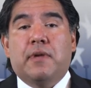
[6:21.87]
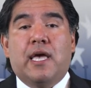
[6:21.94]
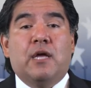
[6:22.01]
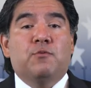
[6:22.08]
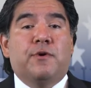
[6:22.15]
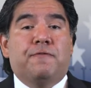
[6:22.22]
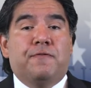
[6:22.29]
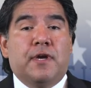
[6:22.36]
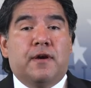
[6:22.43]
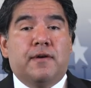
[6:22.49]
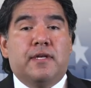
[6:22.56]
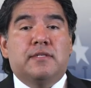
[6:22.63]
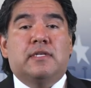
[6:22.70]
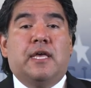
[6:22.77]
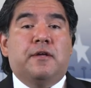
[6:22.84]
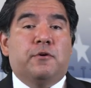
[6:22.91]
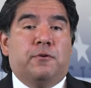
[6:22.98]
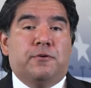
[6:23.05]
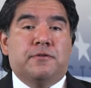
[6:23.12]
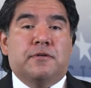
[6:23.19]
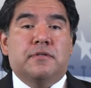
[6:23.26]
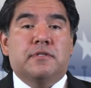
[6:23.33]
and with various
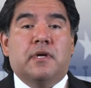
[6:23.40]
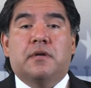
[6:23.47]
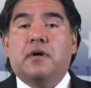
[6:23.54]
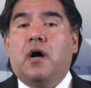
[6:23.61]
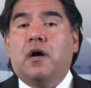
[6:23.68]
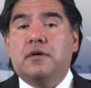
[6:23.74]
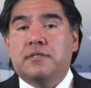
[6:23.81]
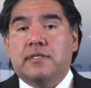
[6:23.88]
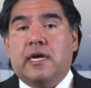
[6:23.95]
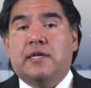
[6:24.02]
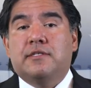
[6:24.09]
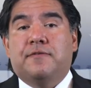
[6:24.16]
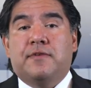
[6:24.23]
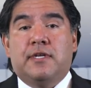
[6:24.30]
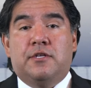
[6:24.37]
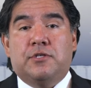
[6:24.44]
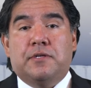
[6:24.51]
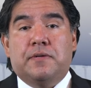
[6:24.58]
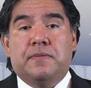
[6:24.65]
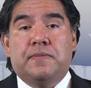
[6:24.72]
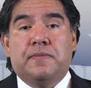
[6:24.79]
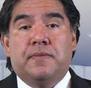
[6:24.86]
stakeholders on all sides of an
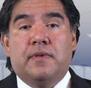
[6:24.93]
issue.